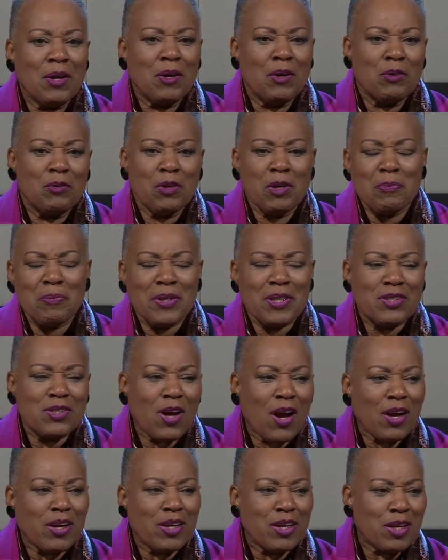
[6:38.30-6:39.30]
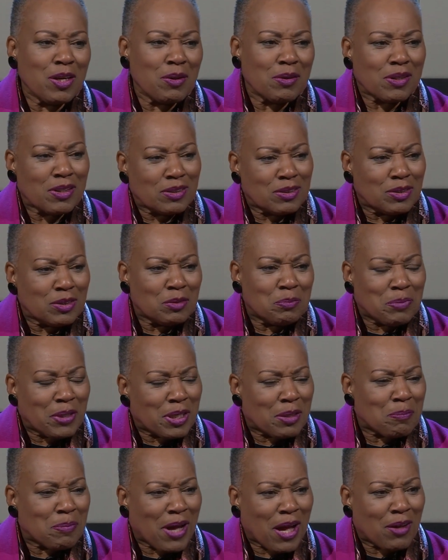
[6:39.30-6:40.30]
We've been talking a little bit
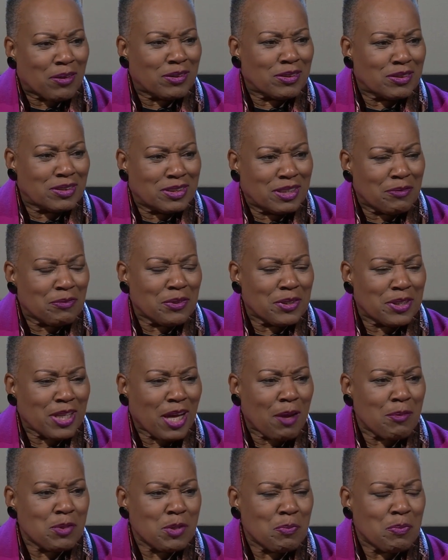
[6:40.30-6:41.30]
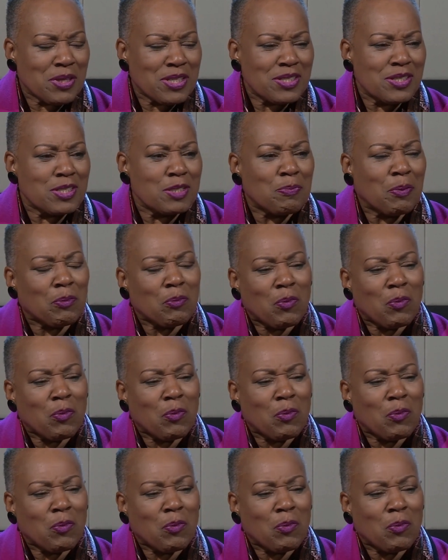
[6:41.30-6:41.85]
about different types of business, but